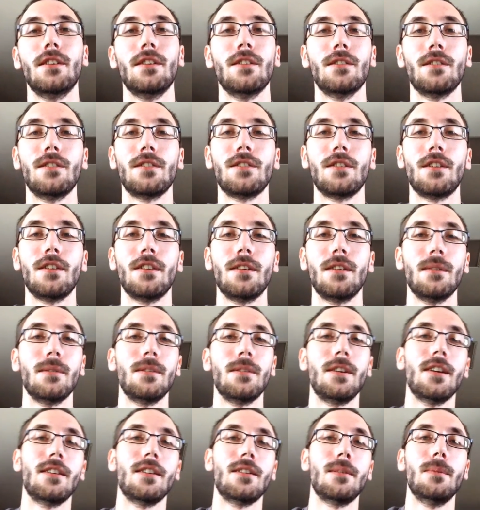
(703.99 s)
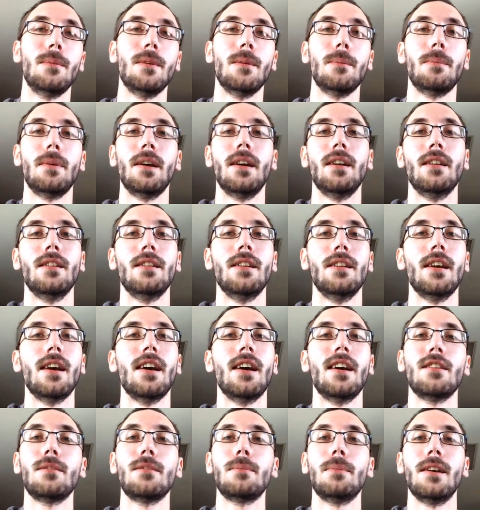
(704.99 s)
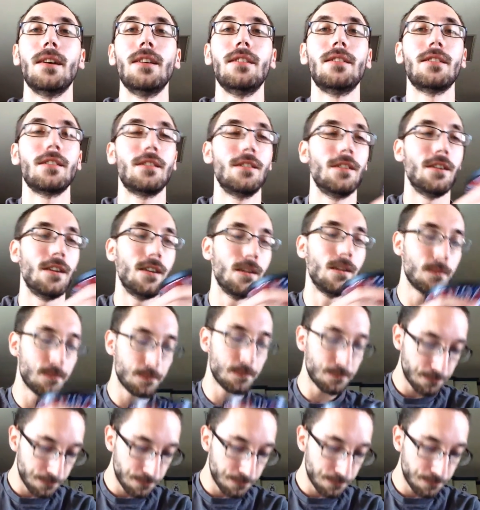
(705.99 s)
You're starting to get to be a pain in the ass, basically.